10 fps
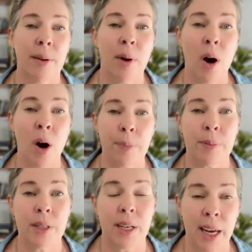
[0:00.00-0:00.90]

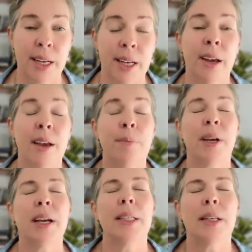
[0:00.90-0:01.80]
opt in,
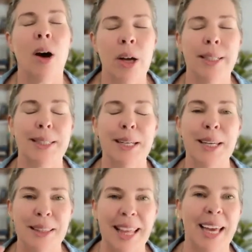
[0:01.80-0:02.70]
because
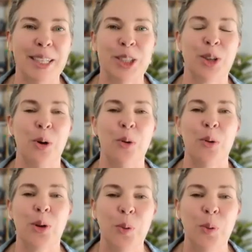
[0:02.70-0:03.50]
honestly, that is gold.